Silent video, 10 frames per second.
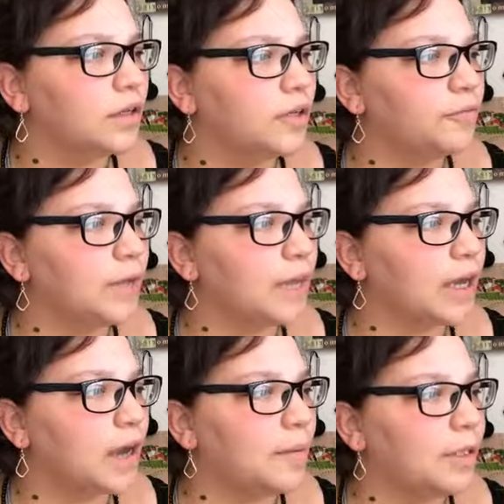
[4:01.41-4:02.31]
Give me my
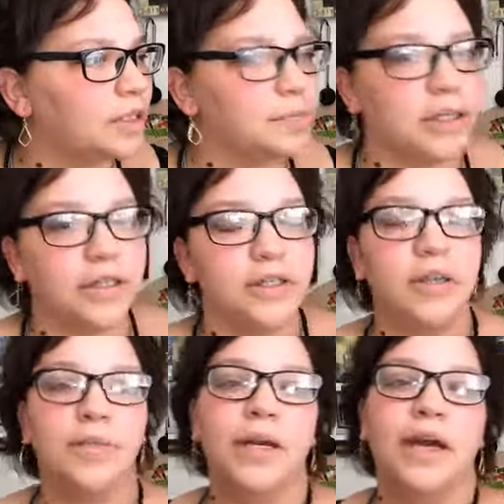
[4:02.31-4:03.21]
comments, please.
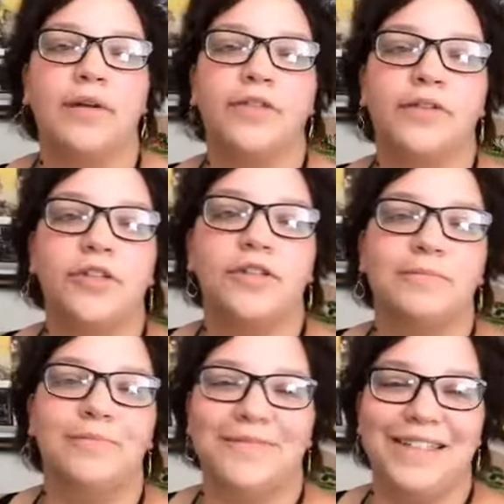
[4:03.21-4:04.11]
I'm gonna have to just
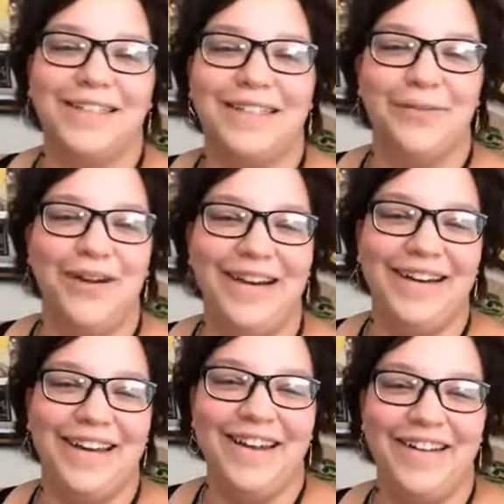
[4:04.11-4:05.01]
do it
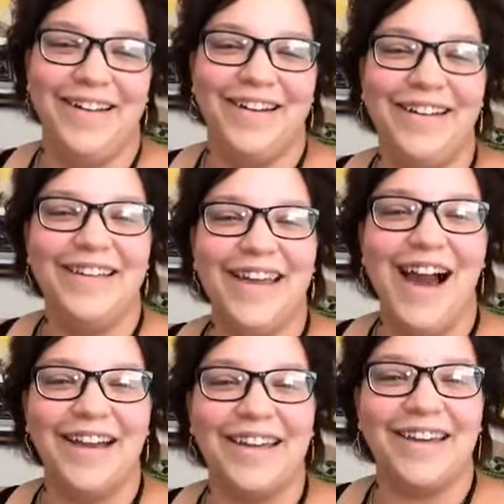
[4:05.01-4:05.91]
on here.
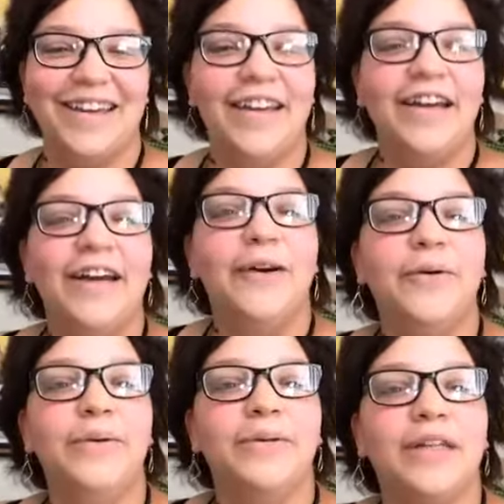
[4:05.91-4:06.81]
Yuck.
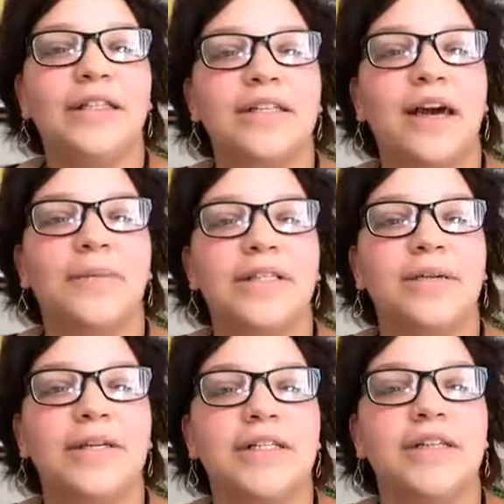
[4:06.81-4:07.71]
Ooh, lots of comments
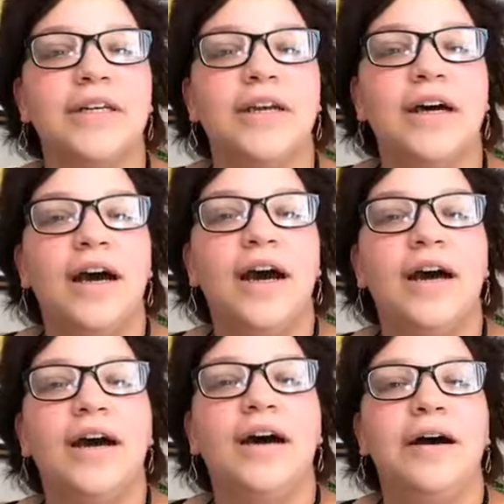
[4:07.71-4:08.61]
I missed.
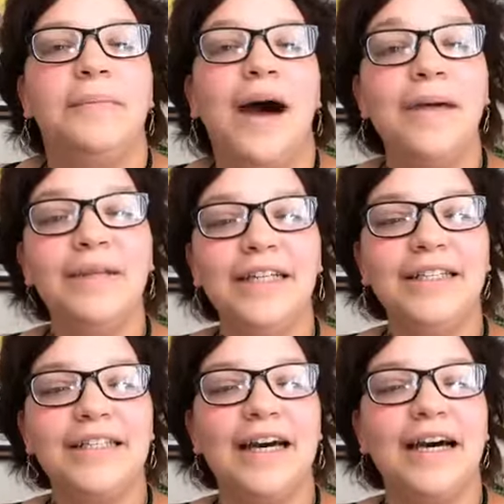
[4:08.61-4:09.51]
Hi,
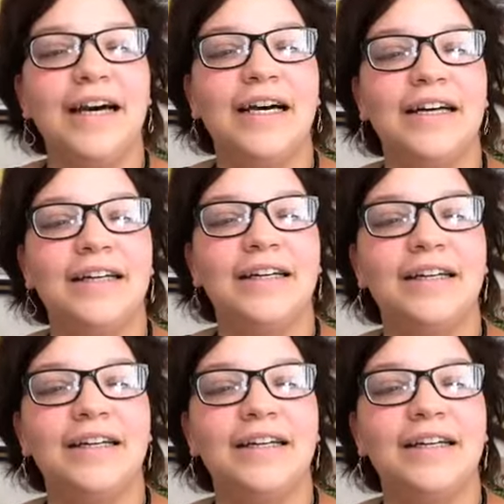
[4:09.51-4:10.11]
Melinda.